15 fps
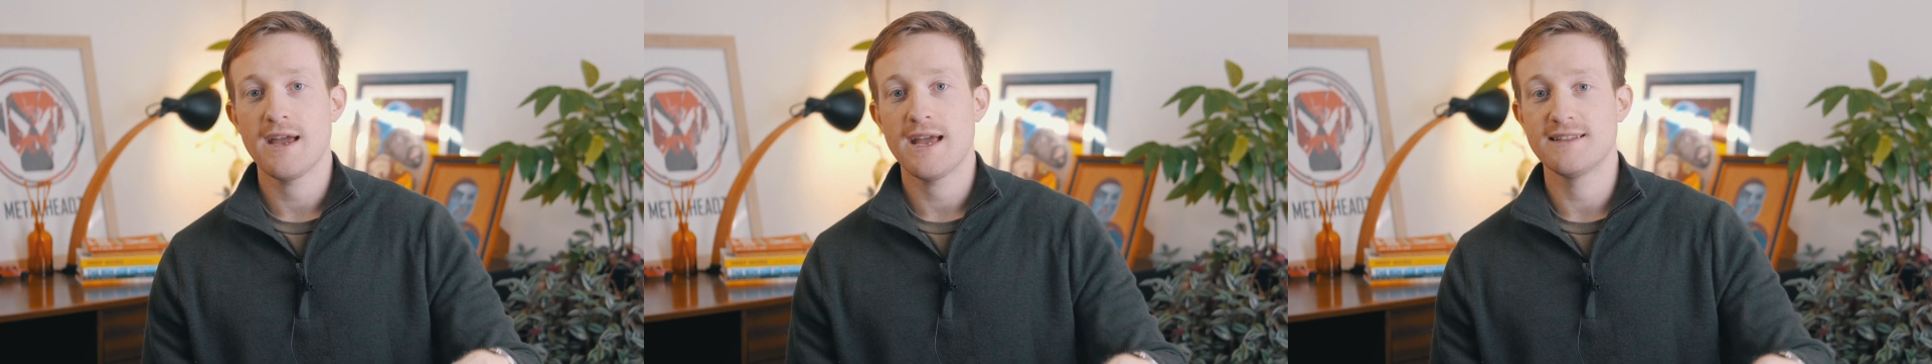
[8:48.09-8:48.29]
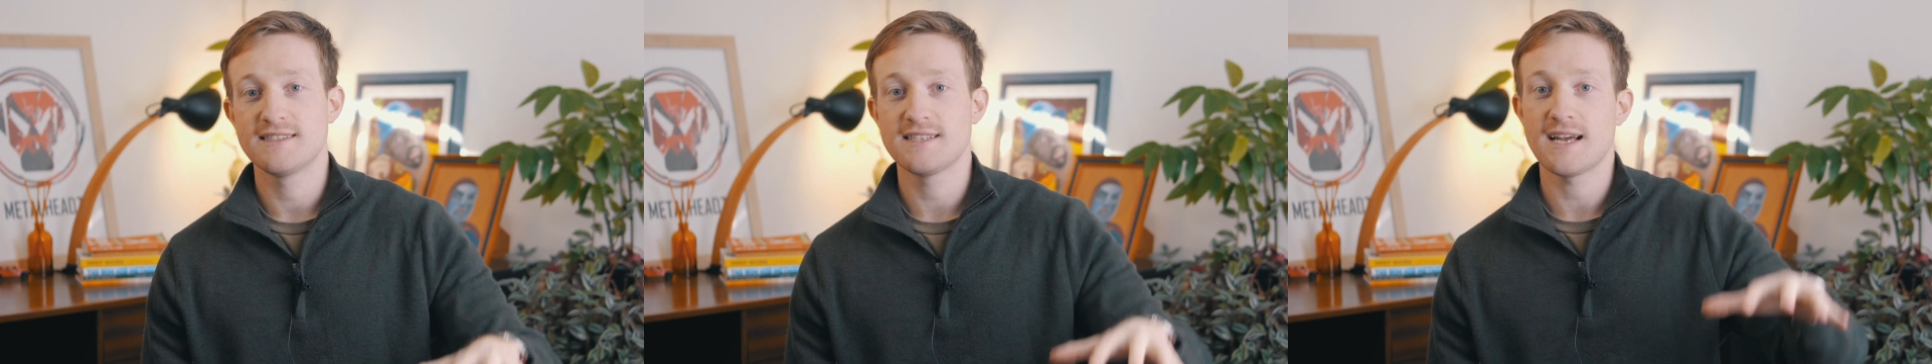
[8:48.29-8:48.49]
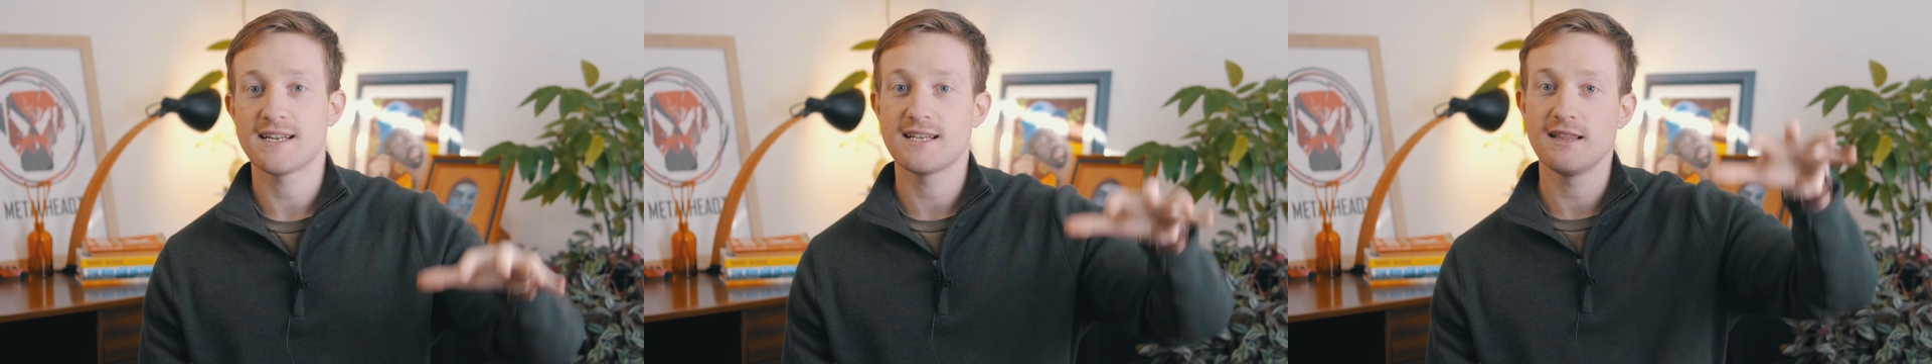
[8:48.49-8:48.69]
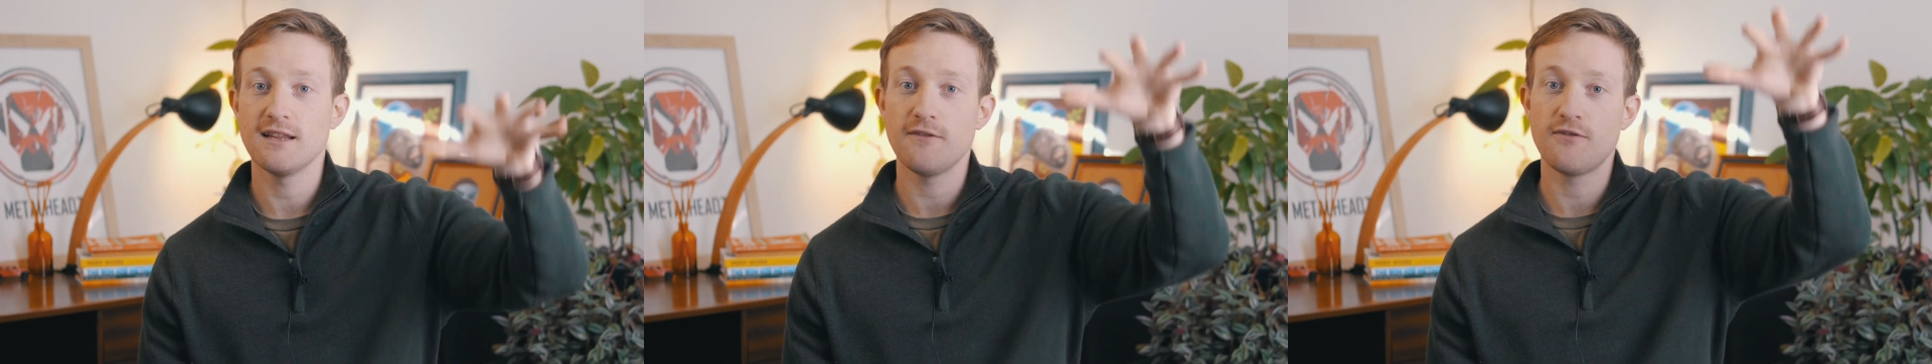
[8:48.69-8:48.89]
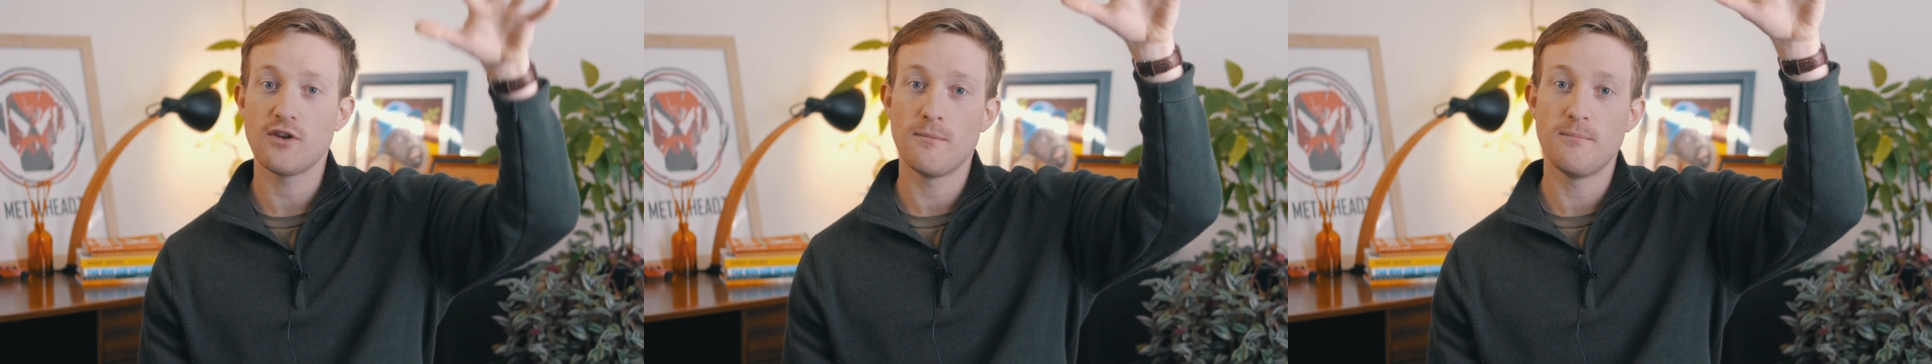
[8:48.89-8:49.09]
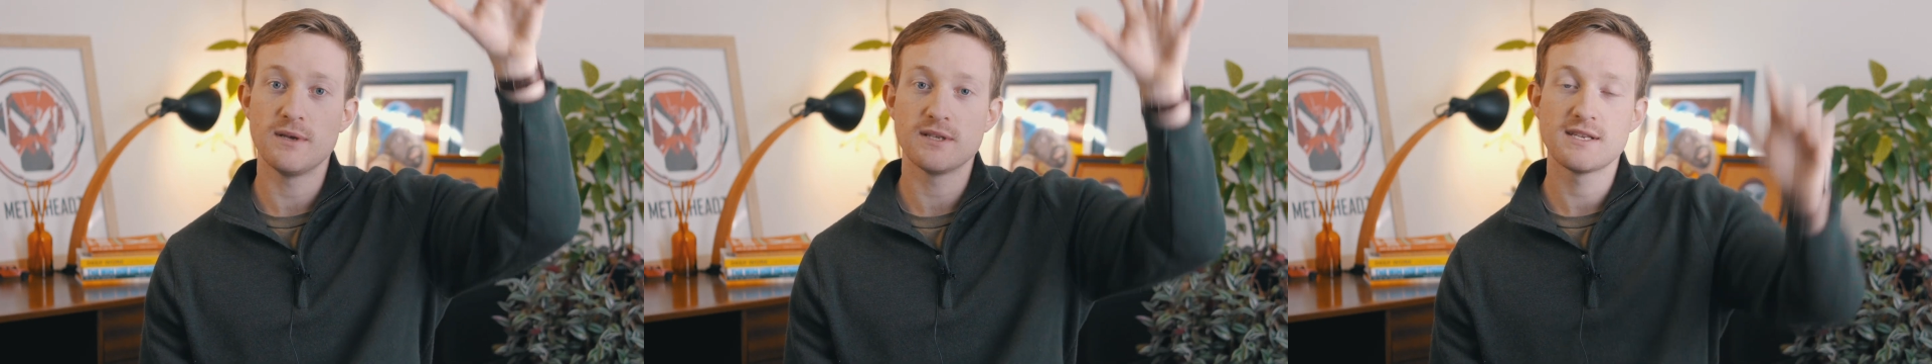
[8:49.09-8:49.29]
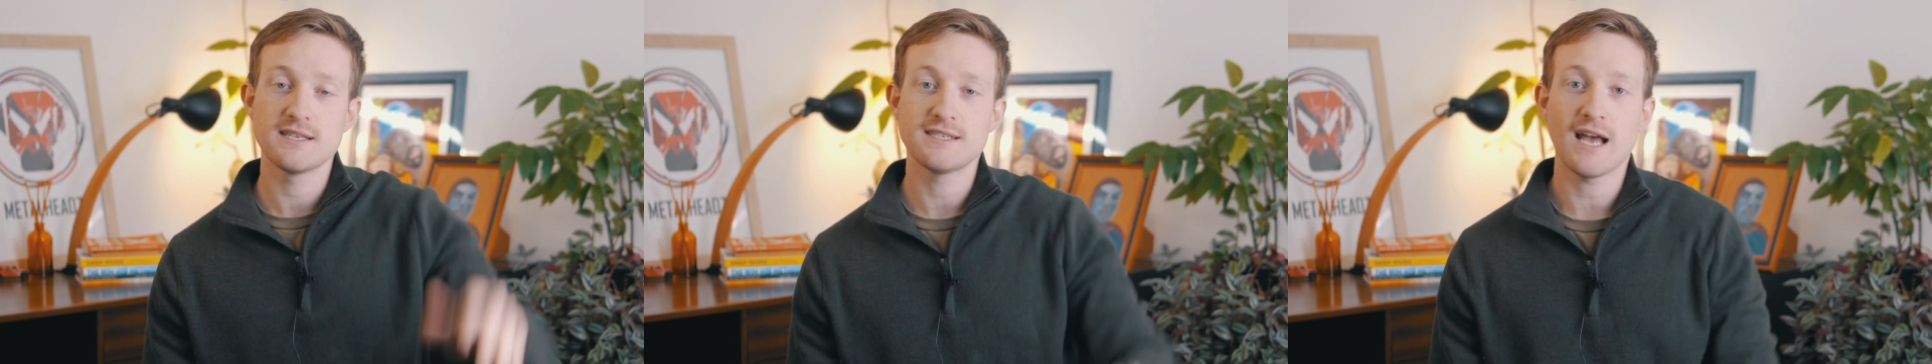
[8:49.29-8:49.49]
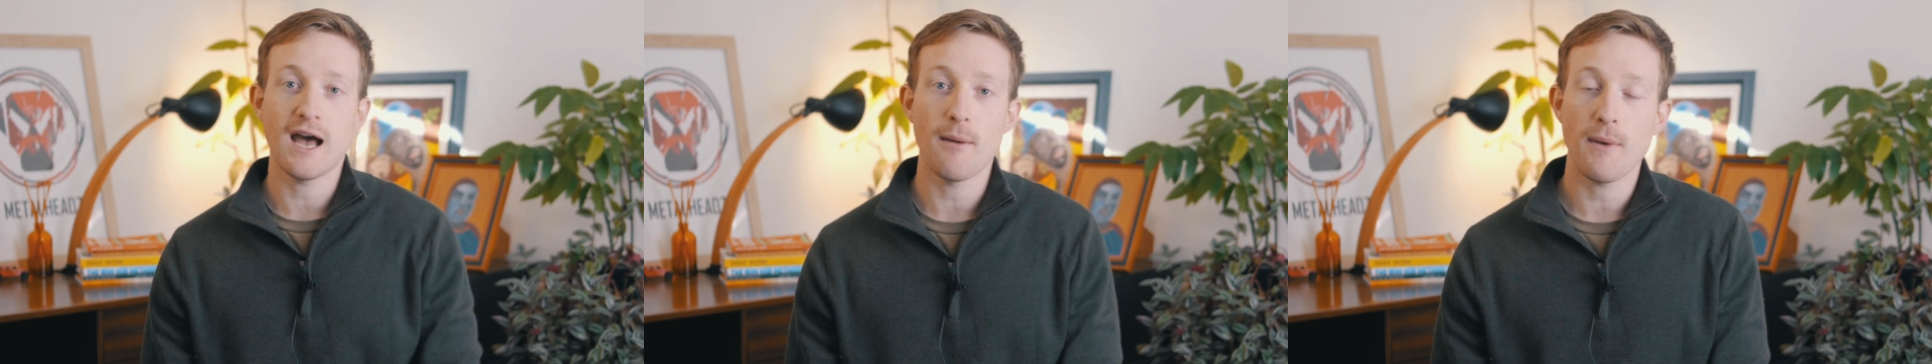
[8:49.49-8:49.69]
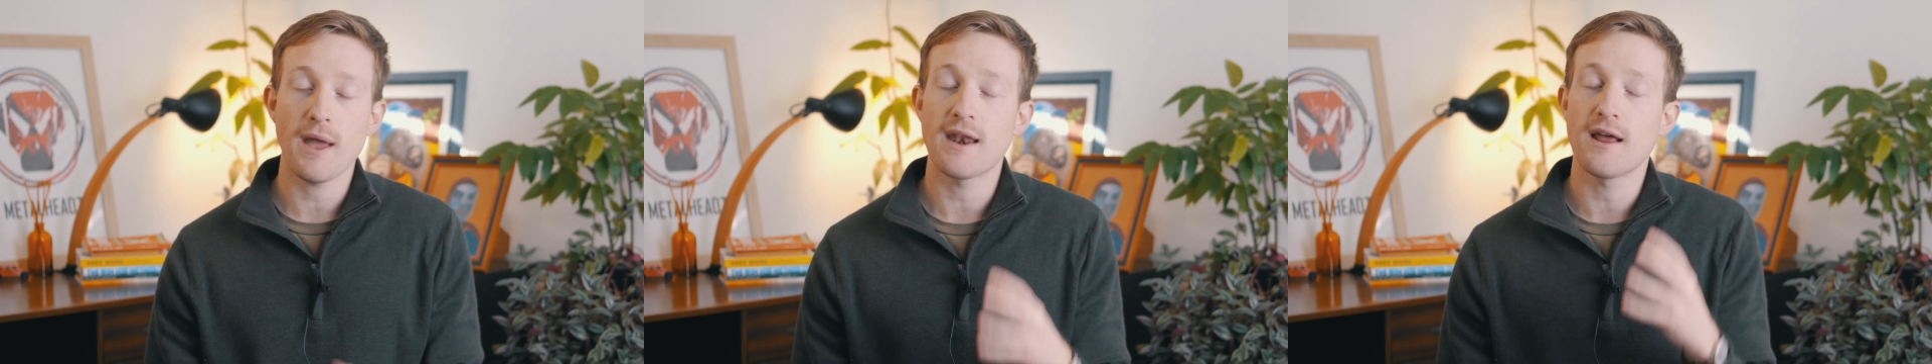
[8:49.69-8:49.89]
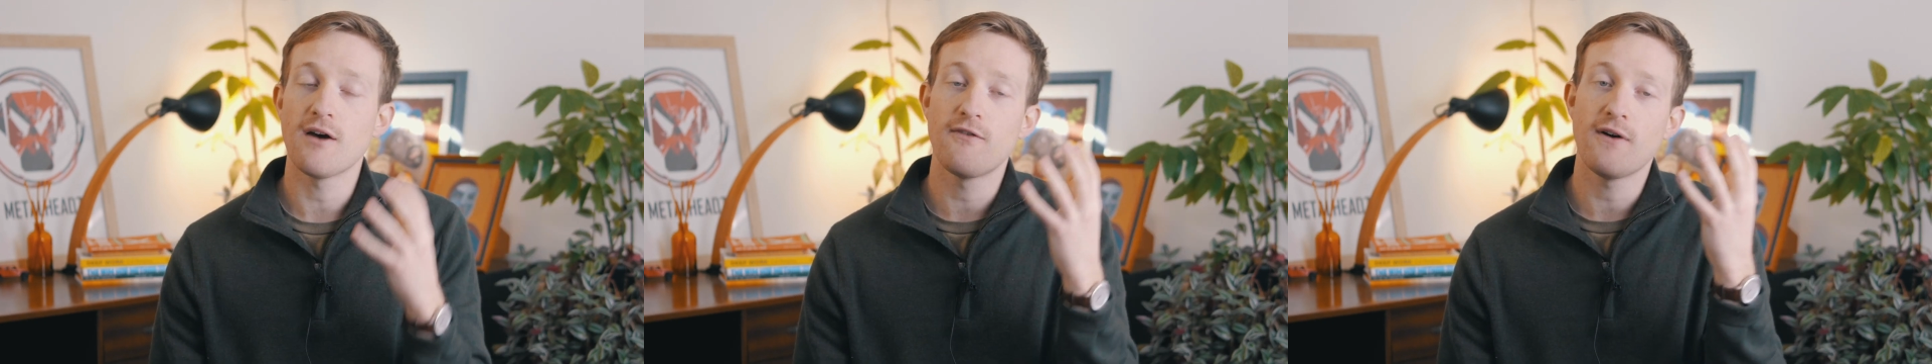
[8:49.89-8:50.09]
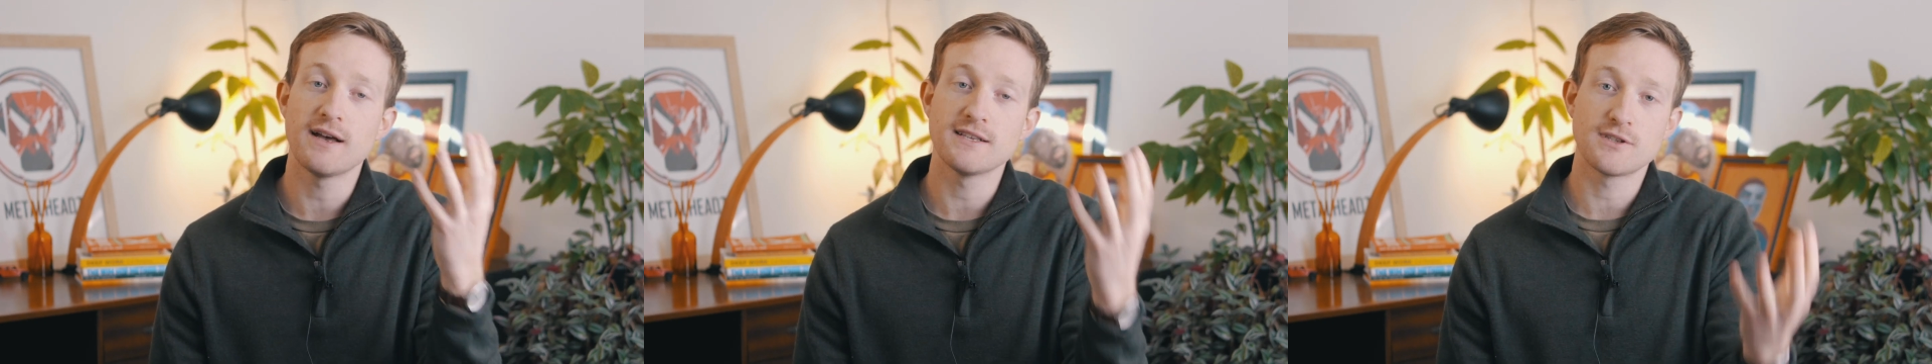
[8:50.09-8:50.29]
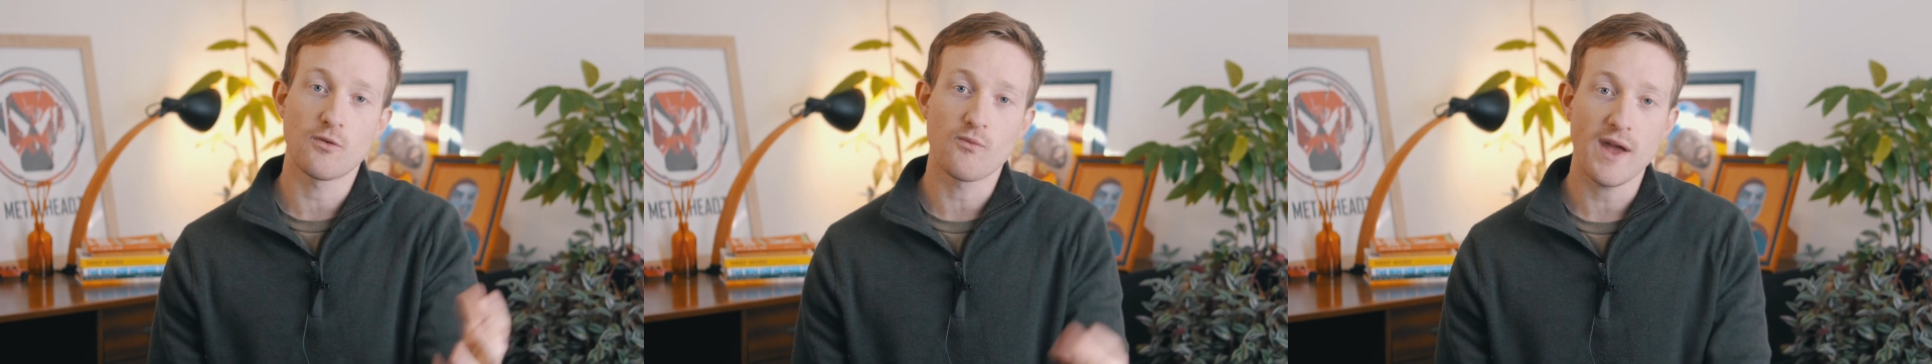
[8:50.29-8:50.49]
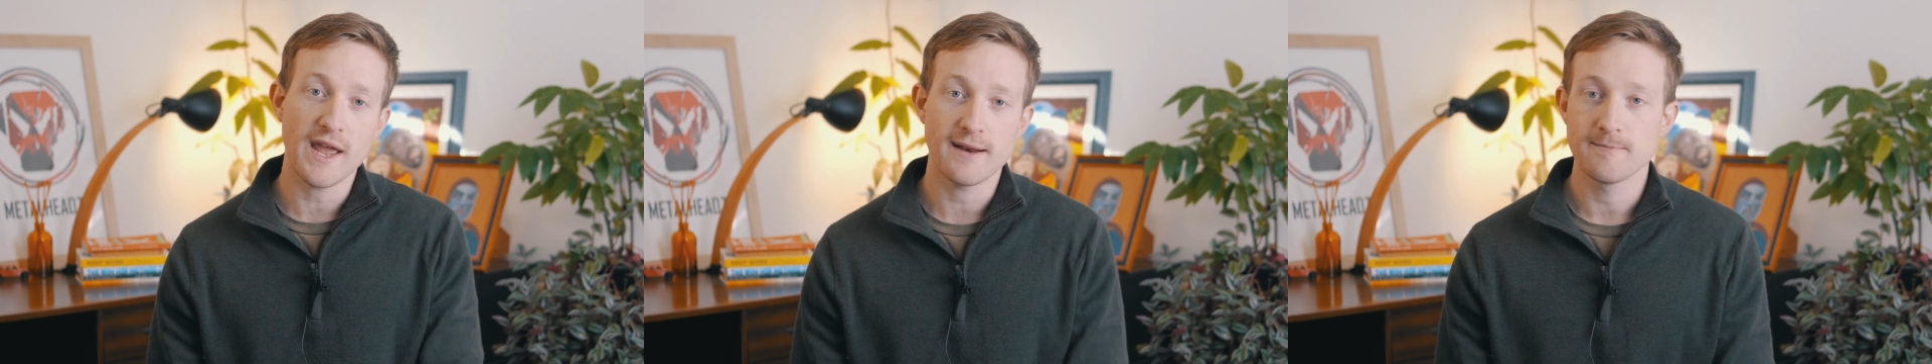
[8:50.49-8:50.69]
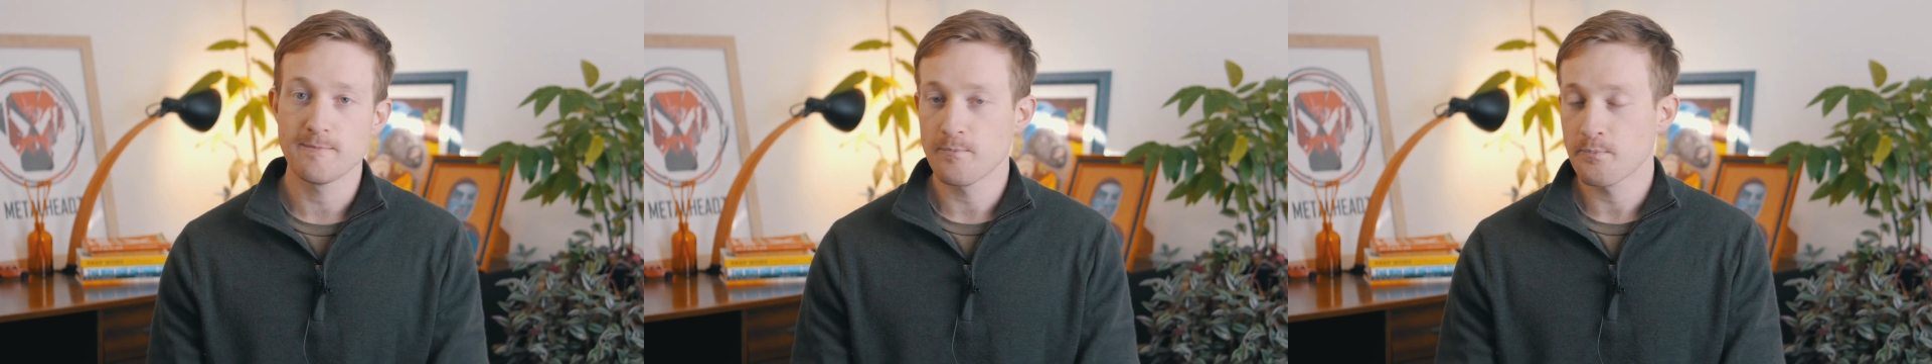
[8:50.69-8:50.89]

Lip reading: and start to lift your business up at a faster rate.